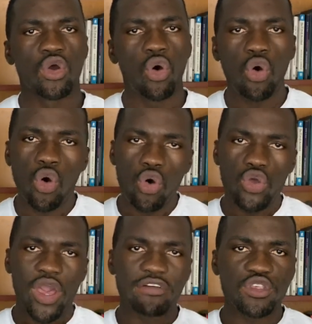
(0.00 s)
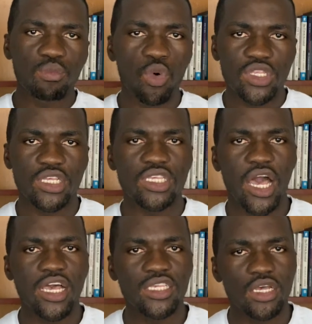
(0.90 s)
oh, you have to
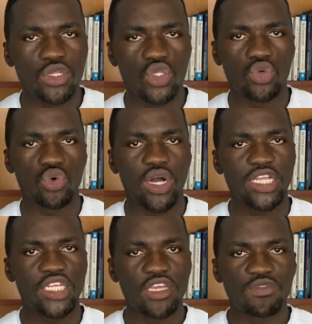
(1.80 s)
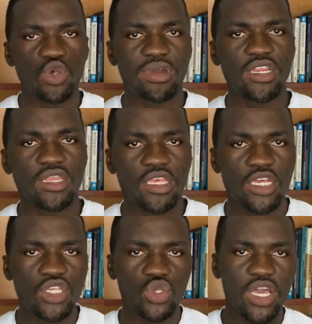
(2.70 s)
multitask to achieve so many
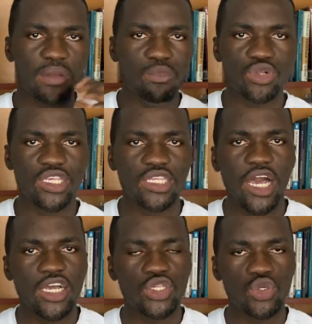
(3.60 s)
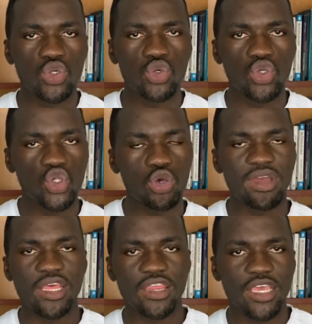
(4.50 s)
things, you can multitask to do so
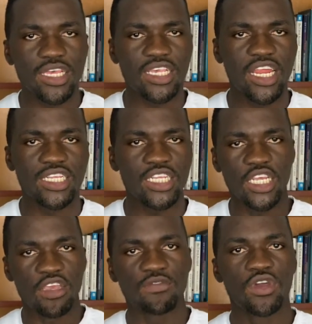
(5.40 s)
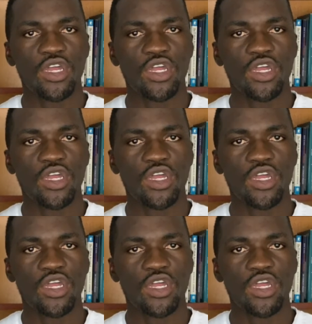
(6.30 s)
many things and achieve